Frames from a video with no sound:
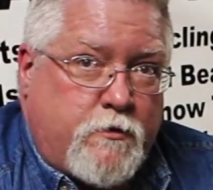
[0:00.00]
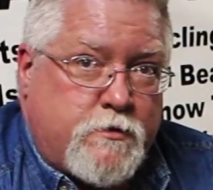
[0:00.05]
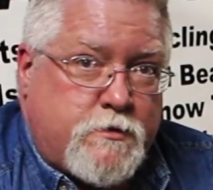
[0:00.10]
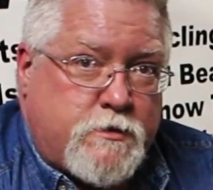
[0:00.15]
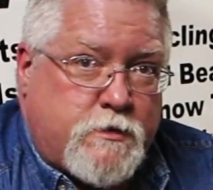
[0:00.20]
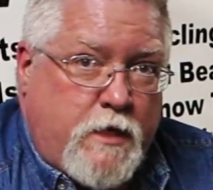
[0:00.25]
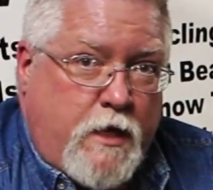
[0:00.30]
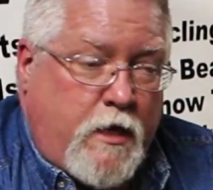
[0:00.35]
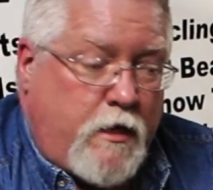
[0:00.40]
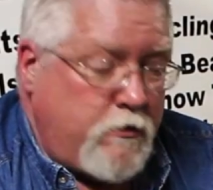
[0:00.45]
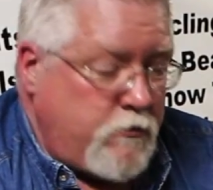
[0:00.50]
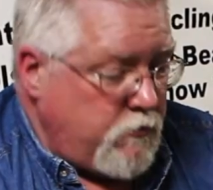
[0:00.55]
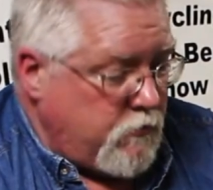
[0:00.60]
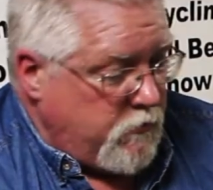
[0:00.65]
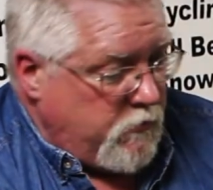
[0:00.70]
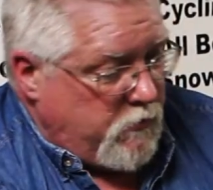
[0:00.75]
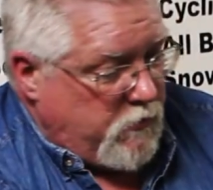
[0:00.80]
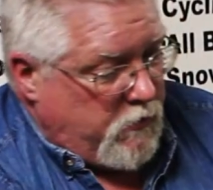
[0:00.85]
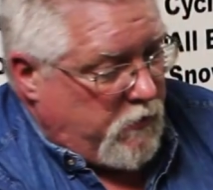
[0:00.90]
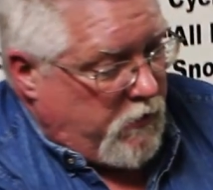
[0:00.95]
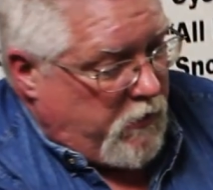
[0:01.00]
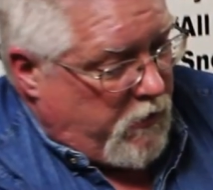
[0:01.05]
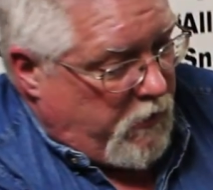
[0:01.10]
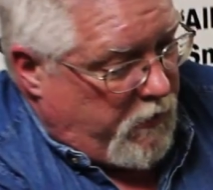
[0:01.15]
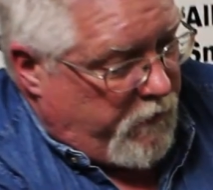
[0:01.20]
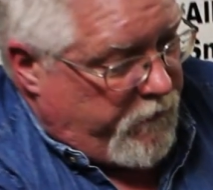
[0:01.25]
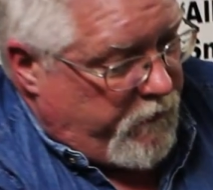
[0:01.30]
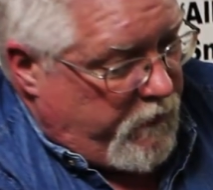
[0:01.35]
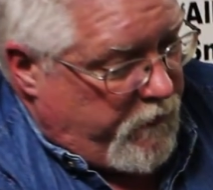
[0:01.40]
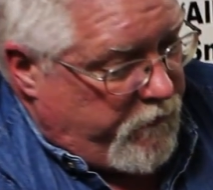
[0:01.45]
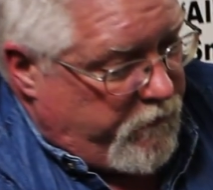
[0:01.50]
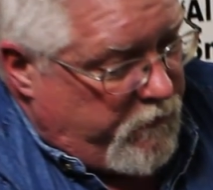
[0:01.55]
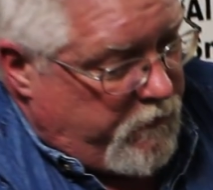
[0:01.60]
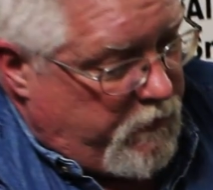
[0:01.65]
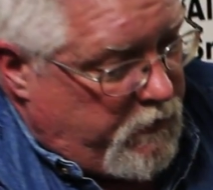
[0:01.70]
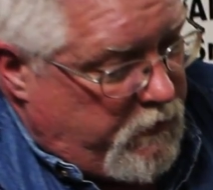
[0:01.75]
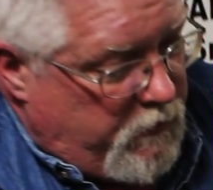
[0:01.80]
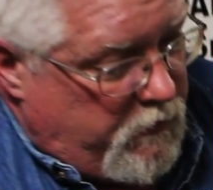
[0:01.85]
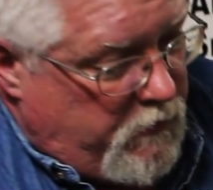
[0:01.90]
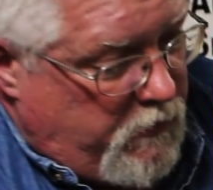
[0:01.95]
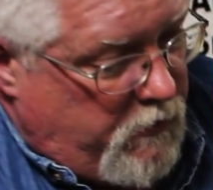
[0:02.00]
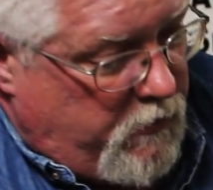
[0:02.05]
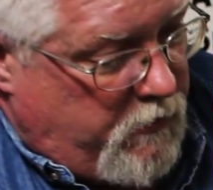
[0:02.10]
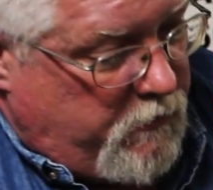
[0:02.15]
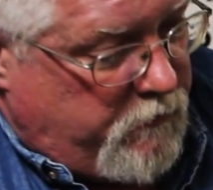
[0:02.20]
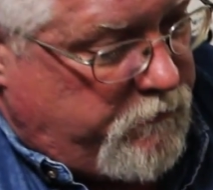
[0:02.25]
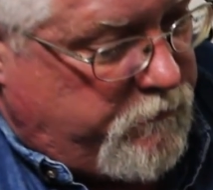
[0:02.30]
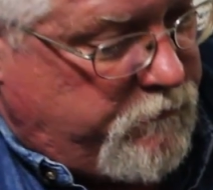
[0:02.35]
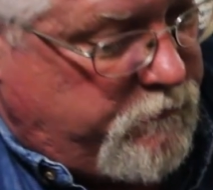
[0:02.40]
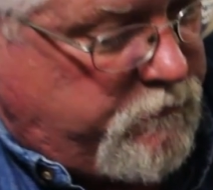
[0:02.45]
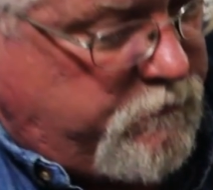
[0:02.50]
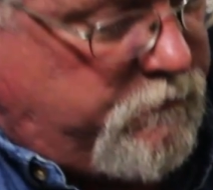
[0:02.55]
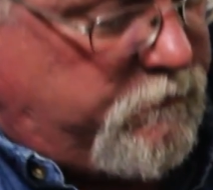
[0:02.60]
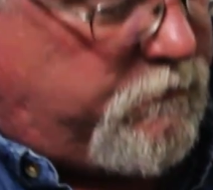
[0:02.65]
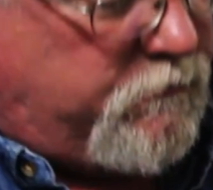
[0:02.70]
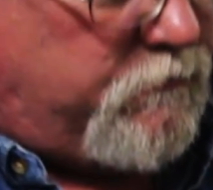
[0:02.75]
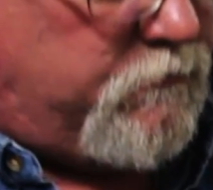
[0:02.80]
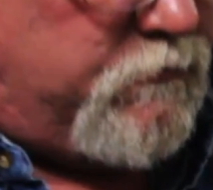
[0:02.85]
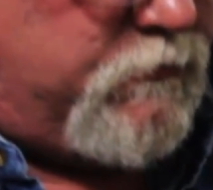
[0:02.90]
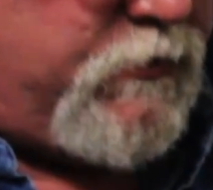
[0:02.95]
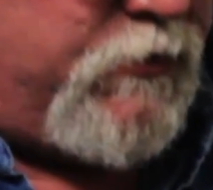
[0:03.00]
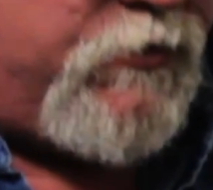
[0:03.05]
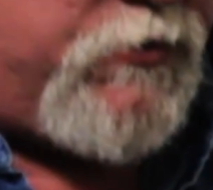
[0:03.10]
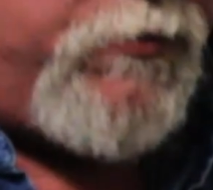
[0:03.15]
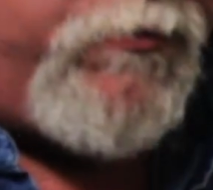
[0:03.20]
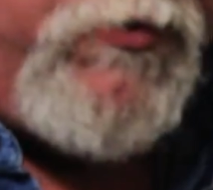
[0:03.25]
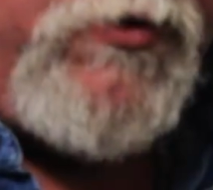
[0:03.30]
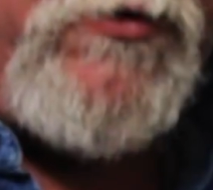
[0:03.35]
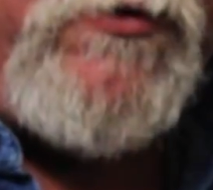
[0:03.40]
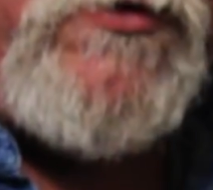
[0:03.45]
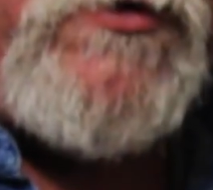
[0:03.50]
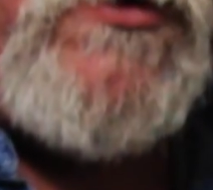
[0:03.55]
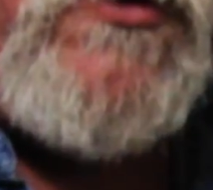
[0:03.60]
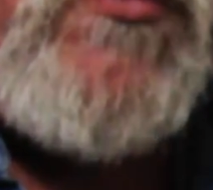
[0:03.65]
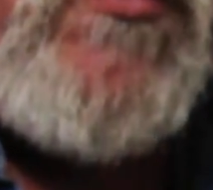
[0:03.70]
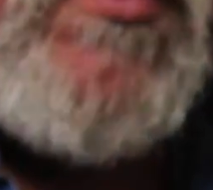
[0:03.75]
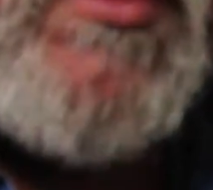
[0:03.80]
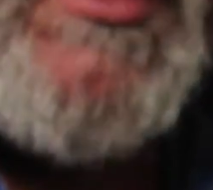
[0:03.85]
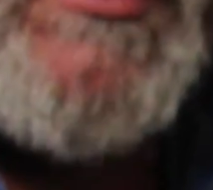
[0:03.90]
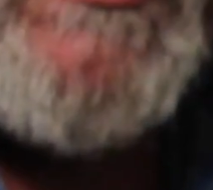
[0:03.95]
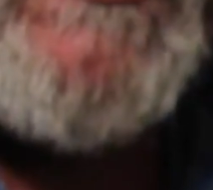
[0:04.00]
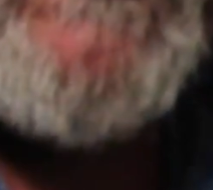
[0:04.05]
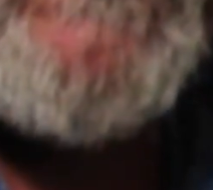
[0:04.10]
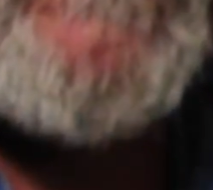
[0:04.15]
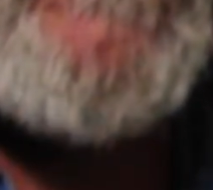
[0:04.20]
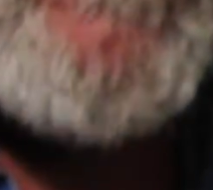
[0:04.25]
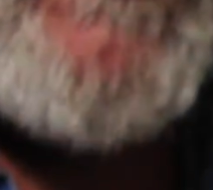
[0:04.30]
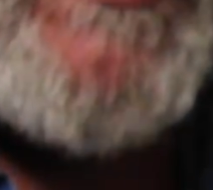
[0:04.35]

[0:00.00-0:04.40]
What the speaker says: sand, and then the smoother, quieter